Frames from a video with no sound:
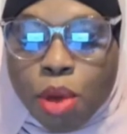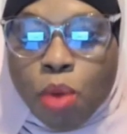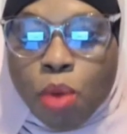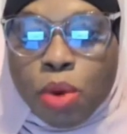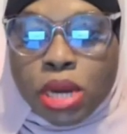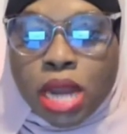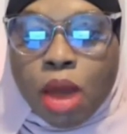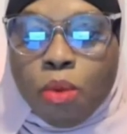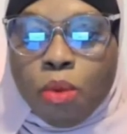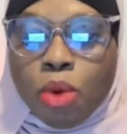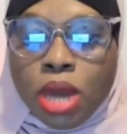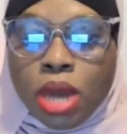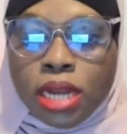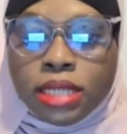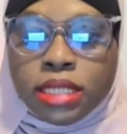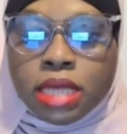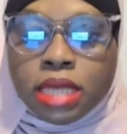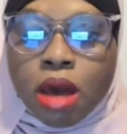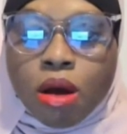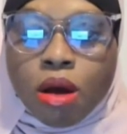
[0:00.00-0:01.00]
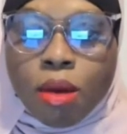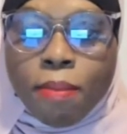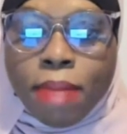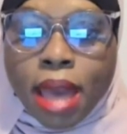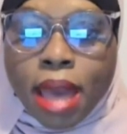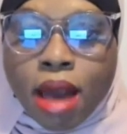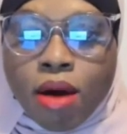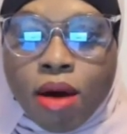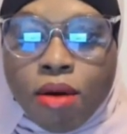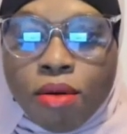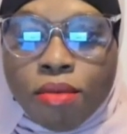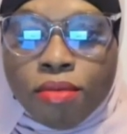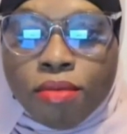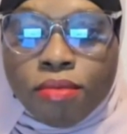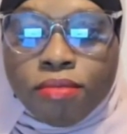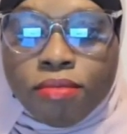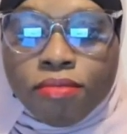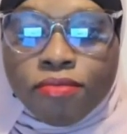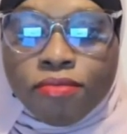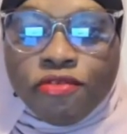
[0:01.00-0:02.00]
But what I want to talk about
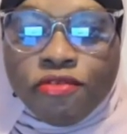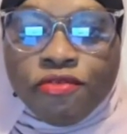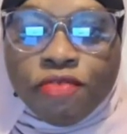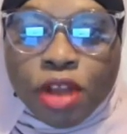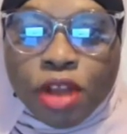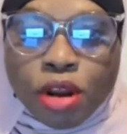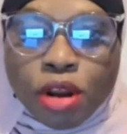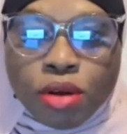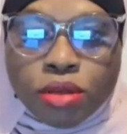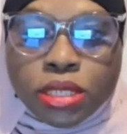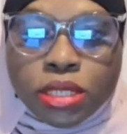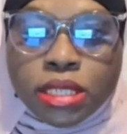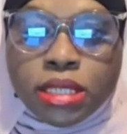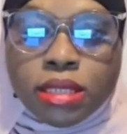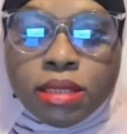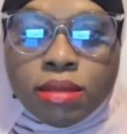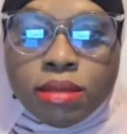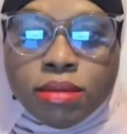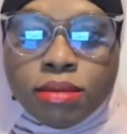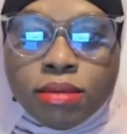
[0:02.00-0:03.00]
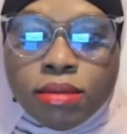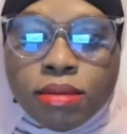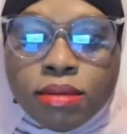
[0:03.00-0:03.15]
first